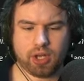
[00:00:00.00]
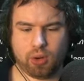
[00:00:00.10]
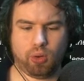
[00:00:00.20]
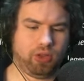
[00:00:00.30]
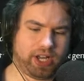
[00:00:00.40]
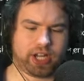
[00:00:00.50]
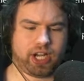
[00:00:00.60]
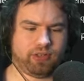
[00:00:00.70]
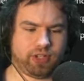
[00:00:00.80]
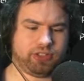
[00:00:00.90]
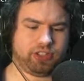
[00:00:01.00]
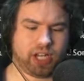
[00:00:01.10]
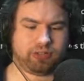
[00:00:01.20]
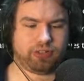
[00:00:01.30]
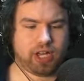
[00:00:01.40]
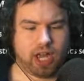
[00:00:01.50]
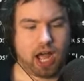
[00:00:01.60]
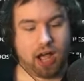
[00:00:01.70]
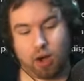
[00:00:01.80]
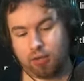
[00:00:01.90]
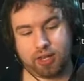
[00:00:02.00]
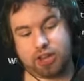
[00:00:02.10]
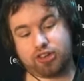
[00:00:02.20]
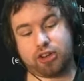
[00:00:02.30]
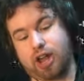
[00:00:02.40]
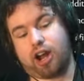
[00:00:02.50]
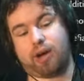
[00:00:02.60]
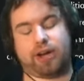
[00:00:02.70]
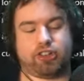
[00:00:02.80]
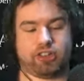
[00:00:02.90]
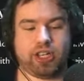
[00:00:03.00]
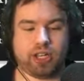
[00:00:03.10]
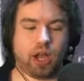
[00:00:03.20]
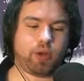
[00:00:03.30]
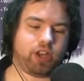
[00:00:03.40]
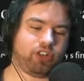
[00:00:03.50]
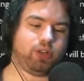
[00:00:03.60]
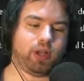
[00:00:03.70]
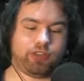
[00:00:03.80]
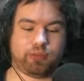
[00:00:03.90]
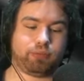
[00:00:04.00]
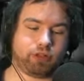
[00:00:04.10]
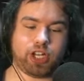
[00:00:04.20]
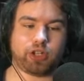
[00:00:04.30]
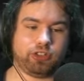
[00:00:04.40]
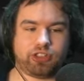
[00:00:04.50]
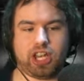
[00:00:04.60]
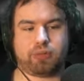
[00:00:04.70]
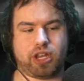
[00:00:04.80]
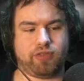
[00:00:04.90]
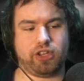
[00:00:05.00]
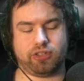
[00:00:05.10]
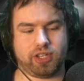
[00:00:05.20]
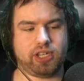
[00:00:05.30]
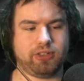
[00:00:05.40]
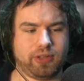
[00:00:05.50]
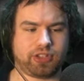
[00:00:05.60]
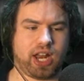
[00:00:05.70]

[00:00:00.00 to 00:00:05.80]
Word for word: all that kind of good stuff. Uh, on the legendary armor, actually, uh, we actually do have some pretty good sneak previews of these that's kind